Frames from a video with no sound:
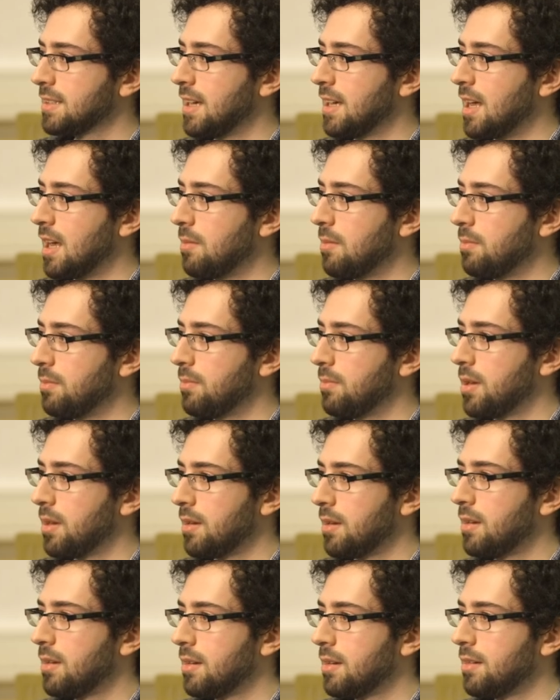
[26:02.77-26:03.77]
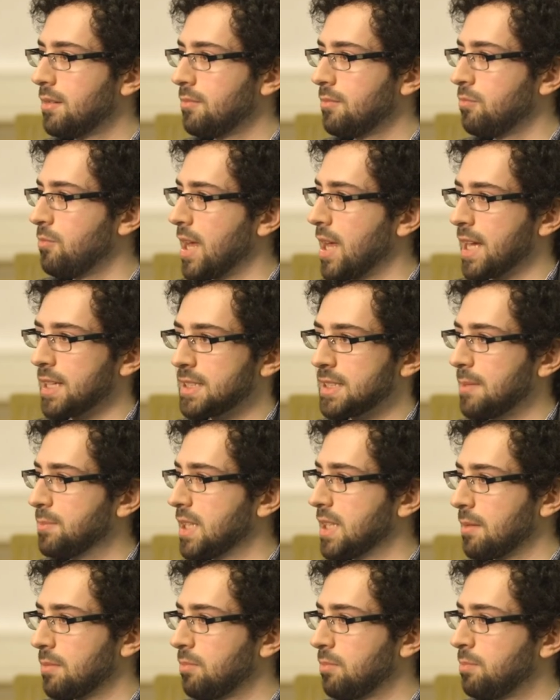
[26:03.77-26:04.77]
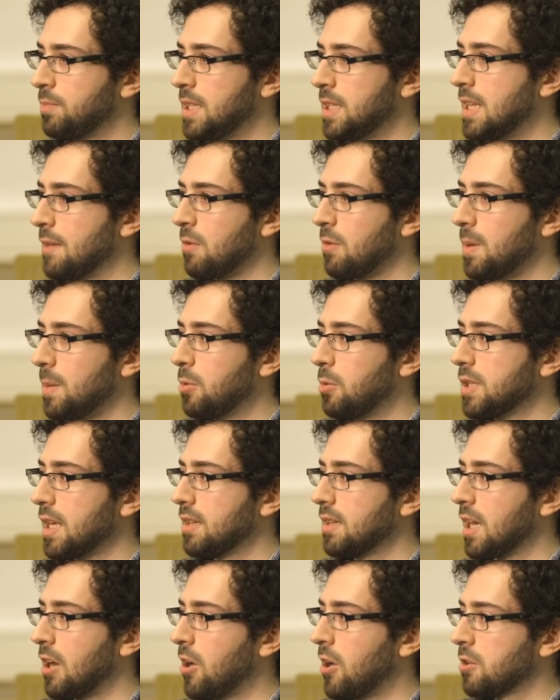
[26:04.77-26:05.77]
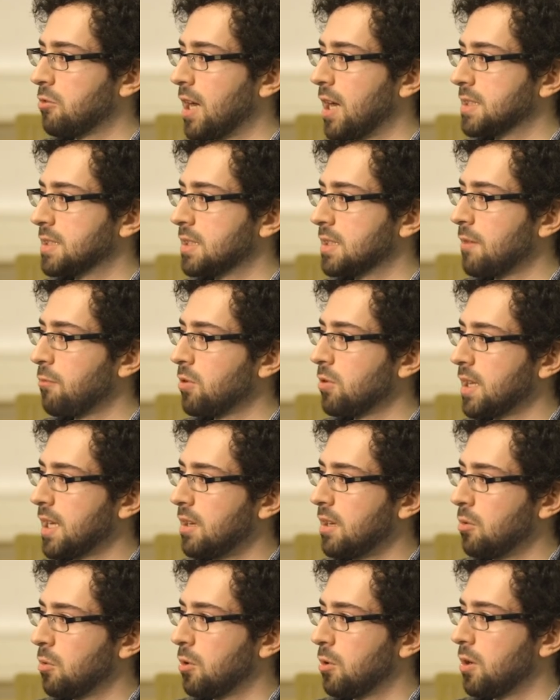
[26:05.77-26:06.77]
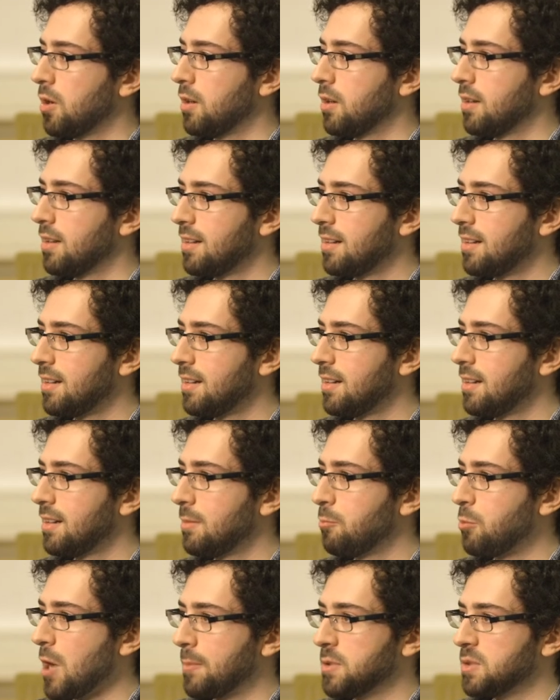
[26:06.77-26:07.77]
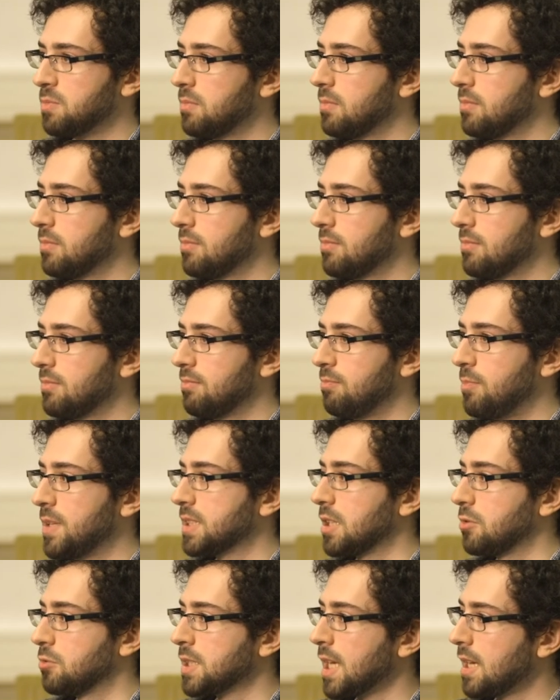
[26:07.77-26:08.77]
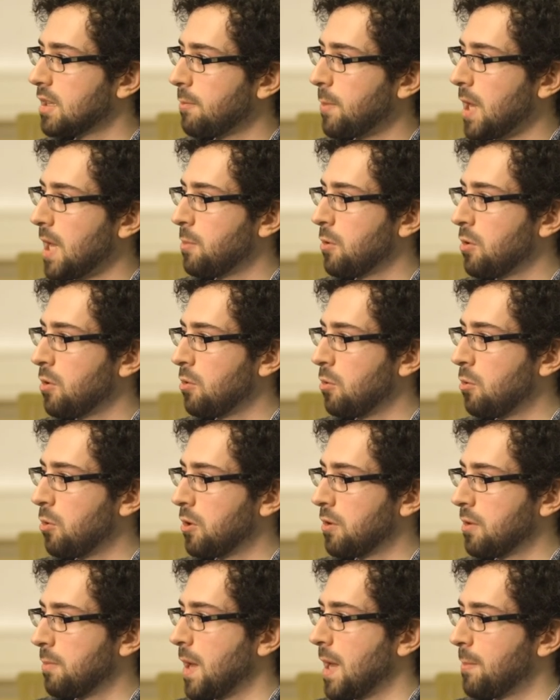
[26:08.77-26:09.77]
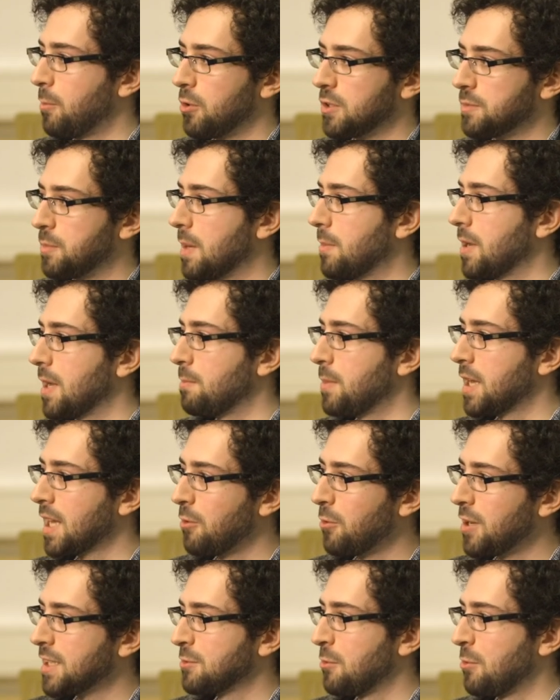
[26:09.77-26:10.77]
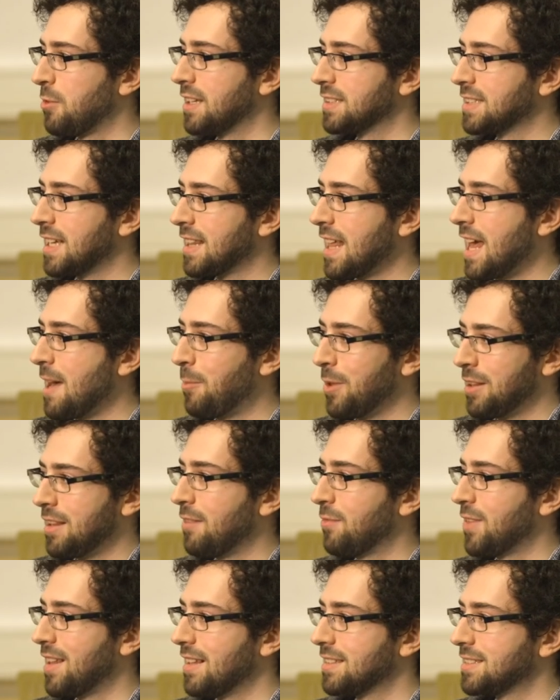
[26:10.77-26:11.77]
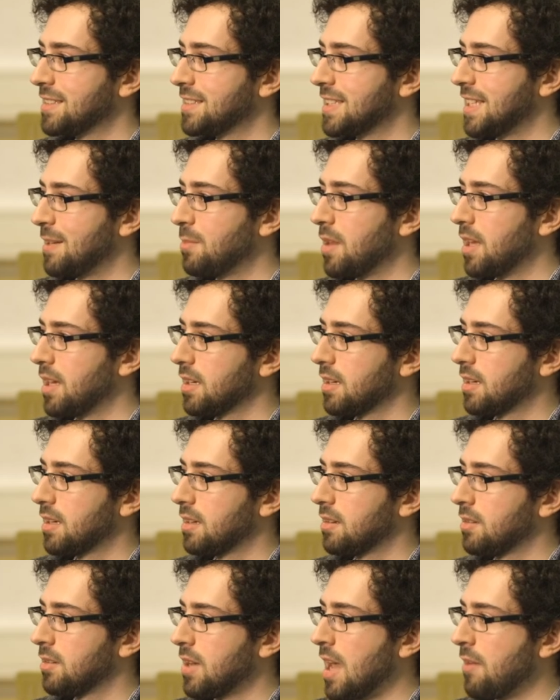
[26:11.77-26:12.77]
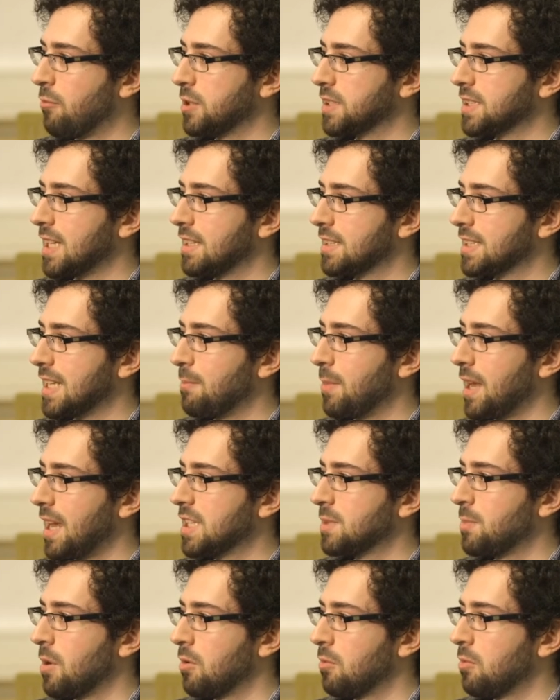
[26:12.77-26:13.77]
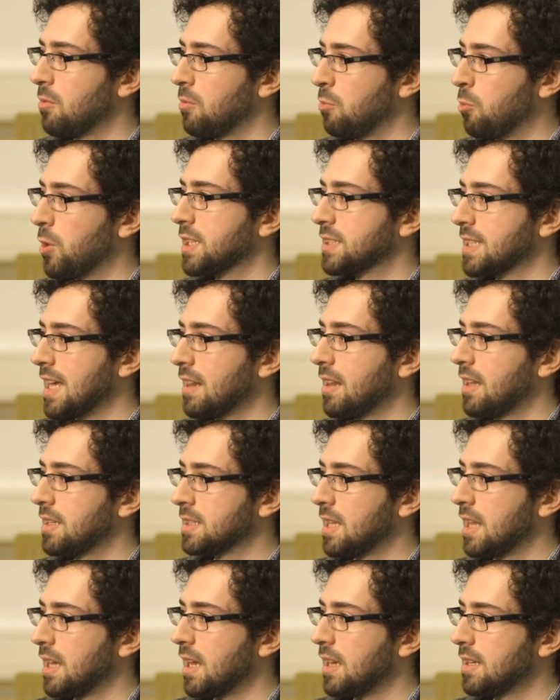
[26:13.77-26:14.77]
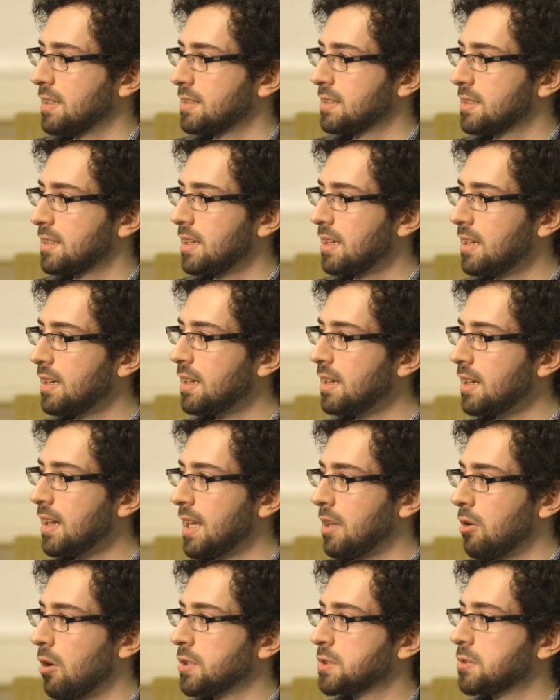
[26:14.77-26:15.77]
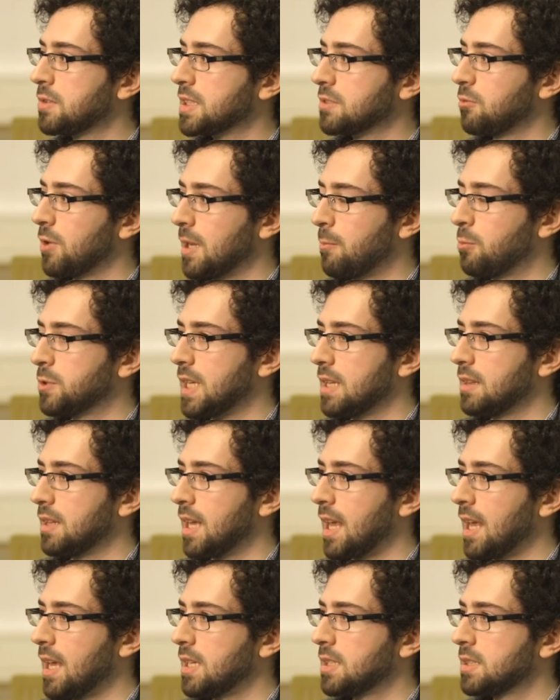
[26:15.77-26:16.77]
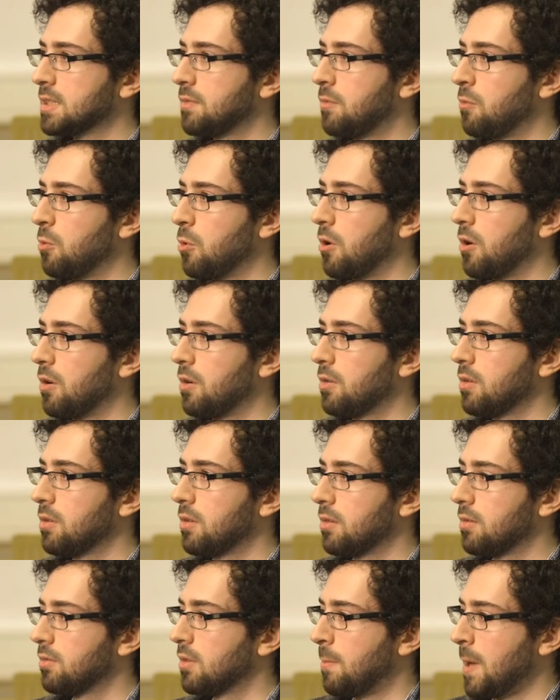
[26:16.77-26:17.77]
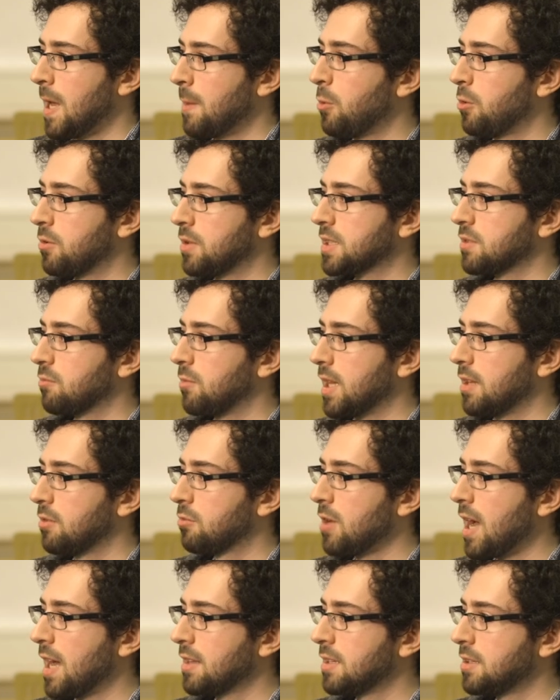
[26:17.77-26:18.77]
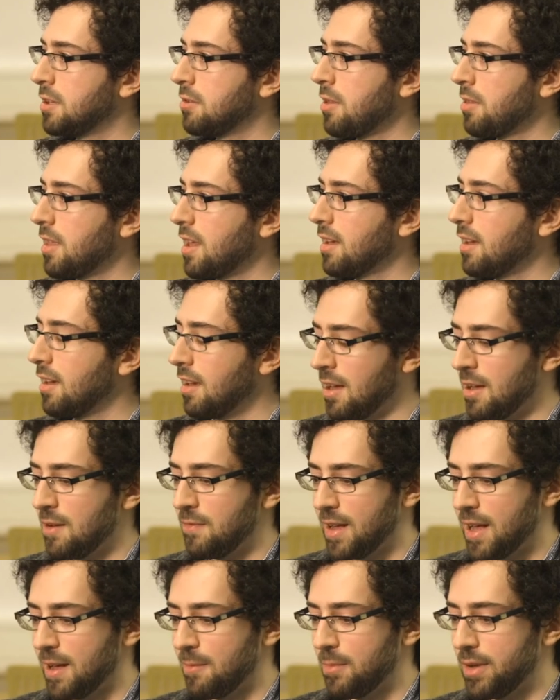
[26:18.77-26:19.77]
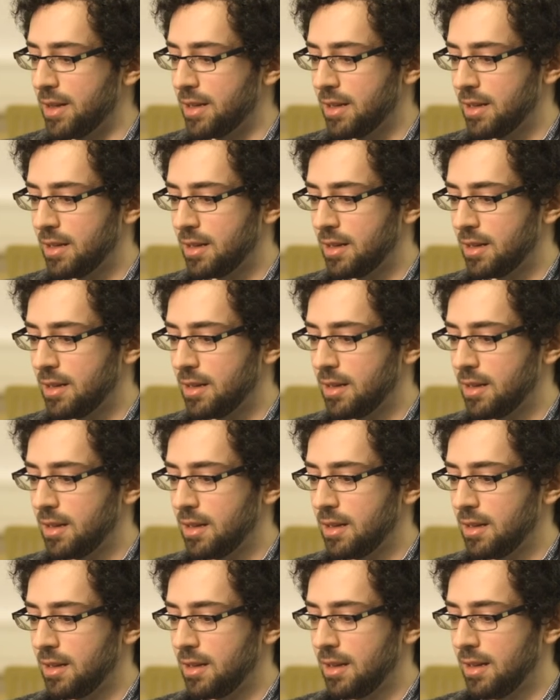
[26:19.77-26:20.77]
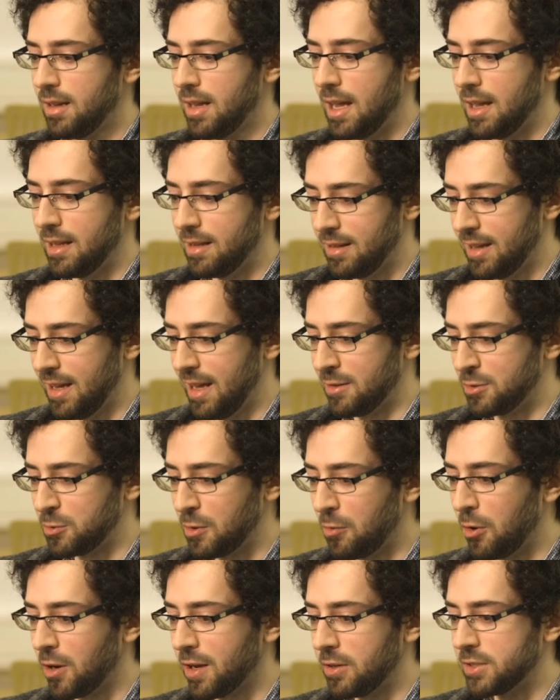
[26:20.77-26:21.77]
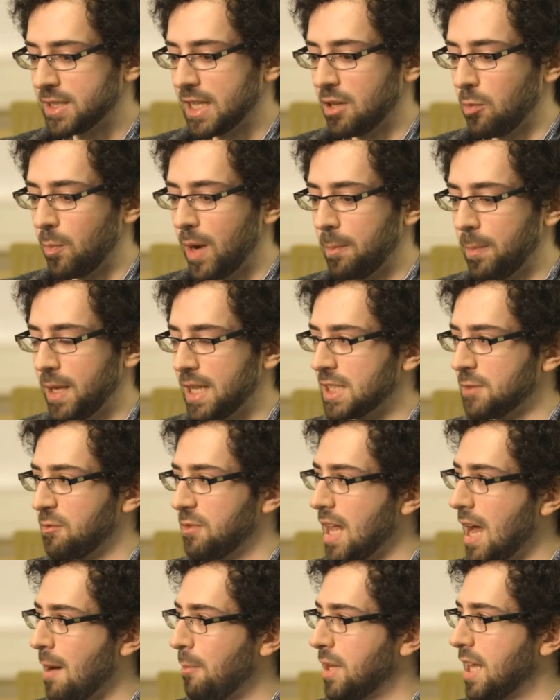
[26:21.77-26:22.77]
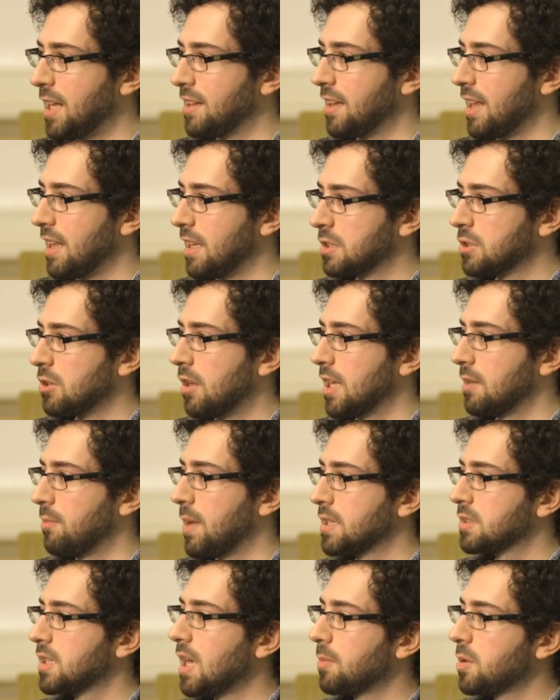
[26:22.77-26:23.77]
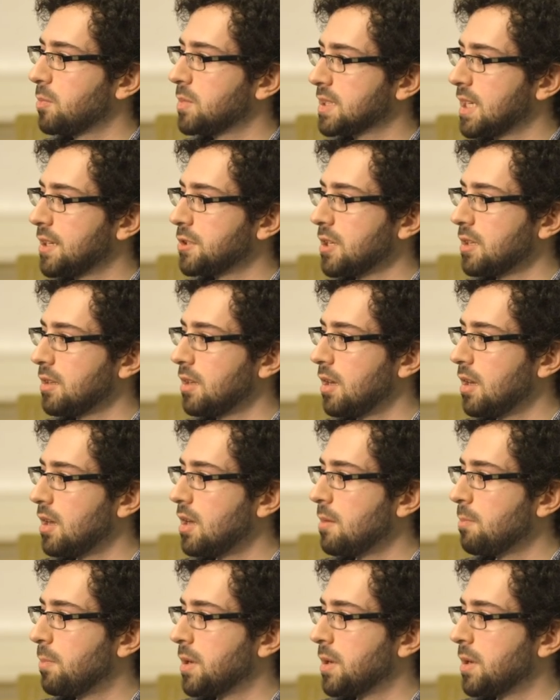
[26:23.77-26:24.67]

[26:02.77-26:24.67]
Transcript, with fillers: Yeah. Um, like it seems like different people tend to characterize it differently, or perhaps misunderstand the paper, or the paper is maybe ambiguous or things like that. But definitely doesn't seem like everyone's on the same sure. page about what exactly this thing is. Right. And it also doesn't really present the case for the paper doesn't really try to do the thing of um, it, it sort of argues that there might be this phenomenon that it's calling mesa optimization, mm-hmm.